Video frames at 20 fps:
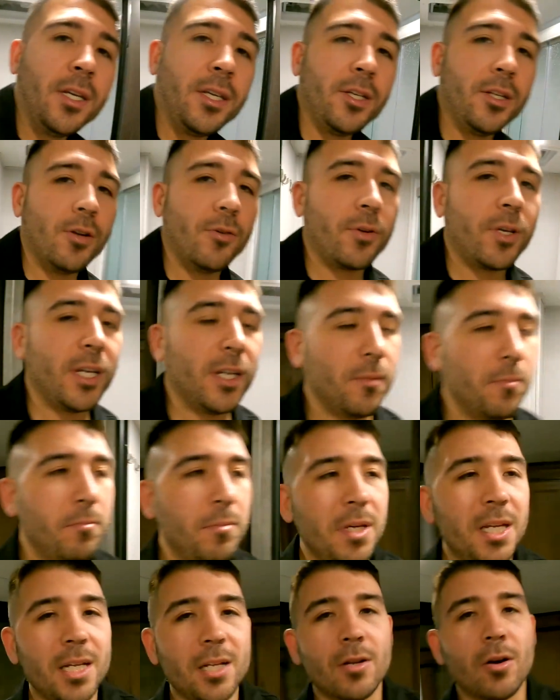you know, can
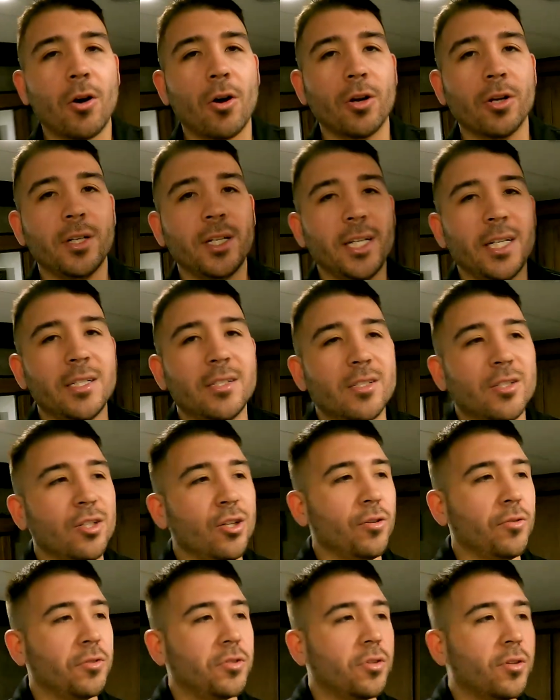meet our needs
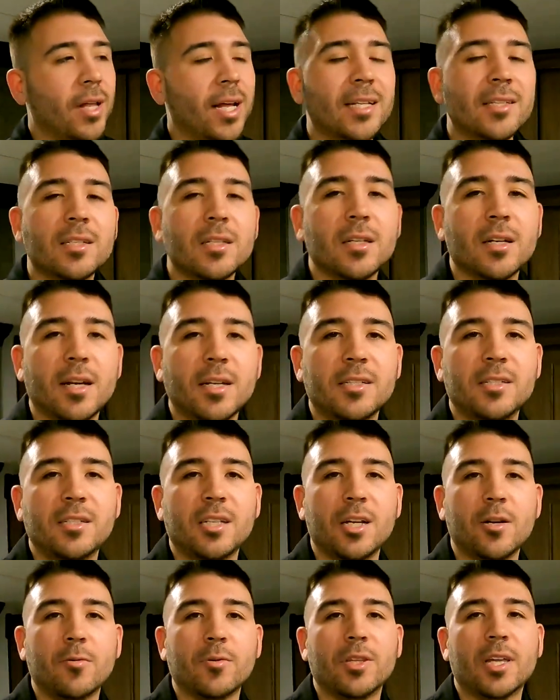too. So that's the nice
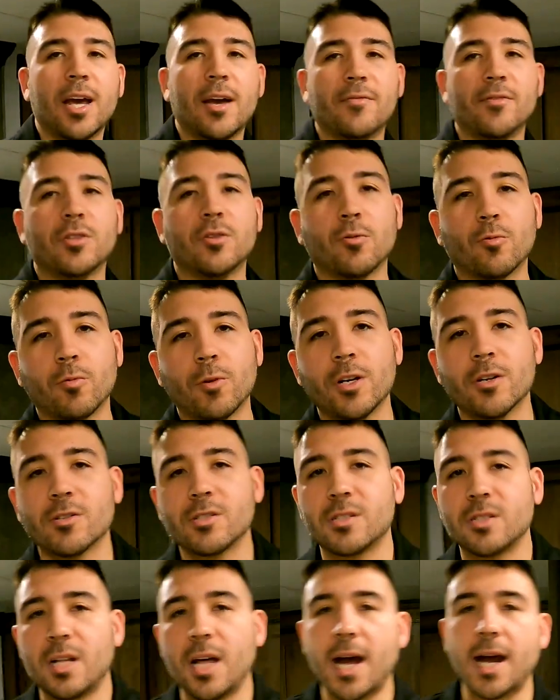thing with having the rear
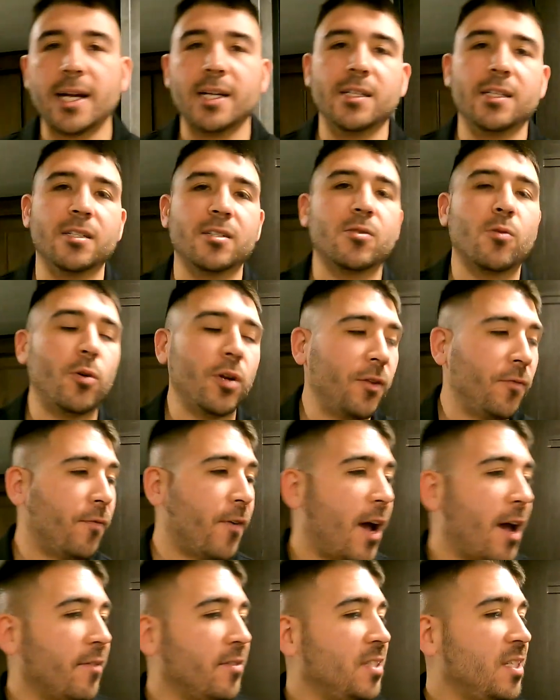slide in the
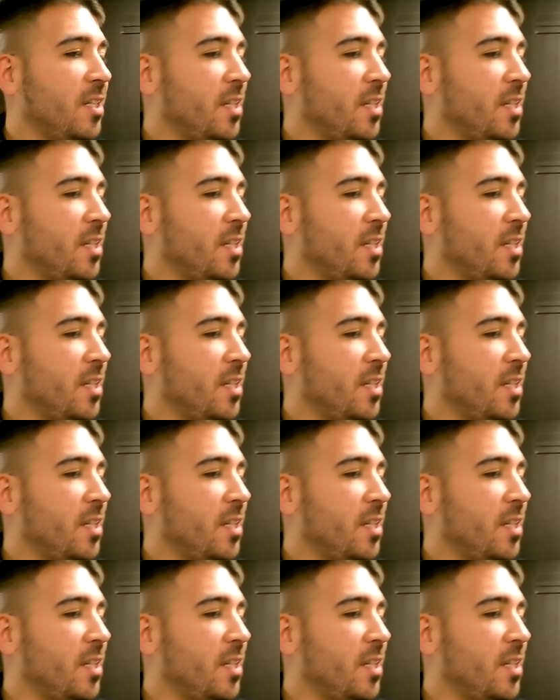25